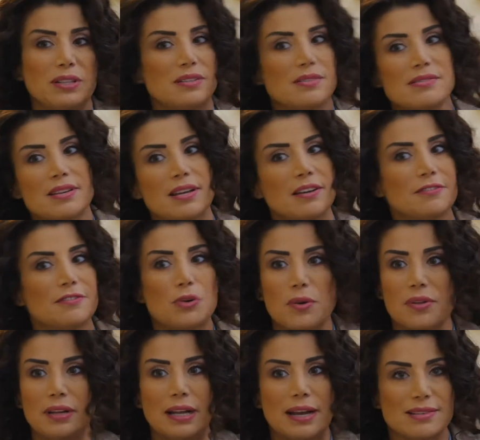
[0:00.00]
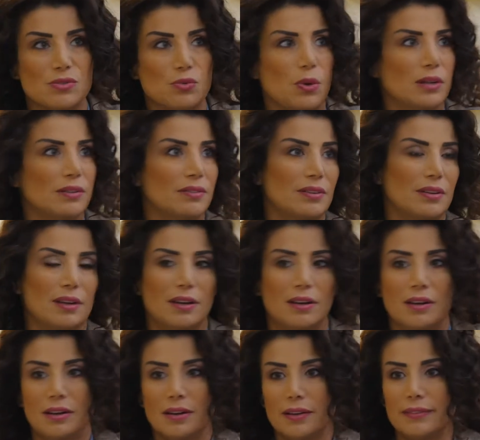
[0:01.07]
witnessing for the last, what,
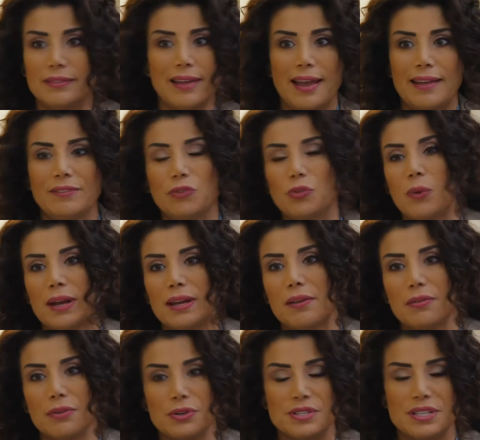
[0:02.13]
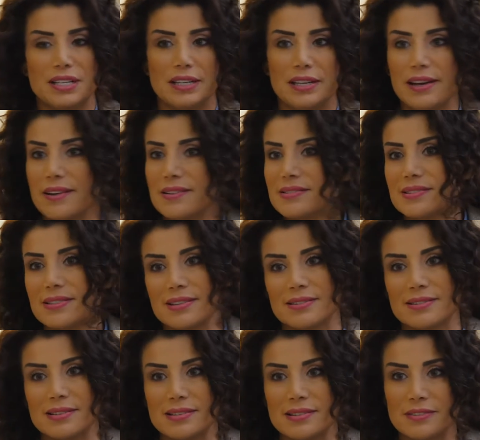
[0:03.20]
10, 20, 30 years
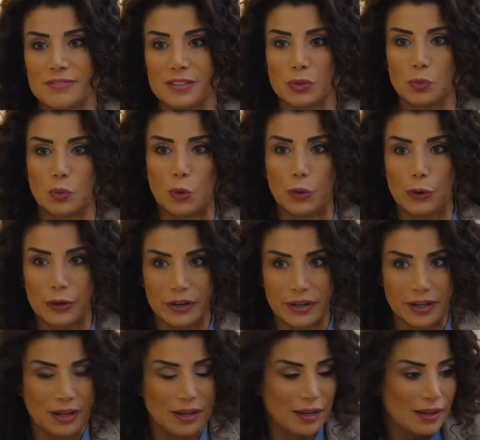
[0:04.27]
since the Civil War.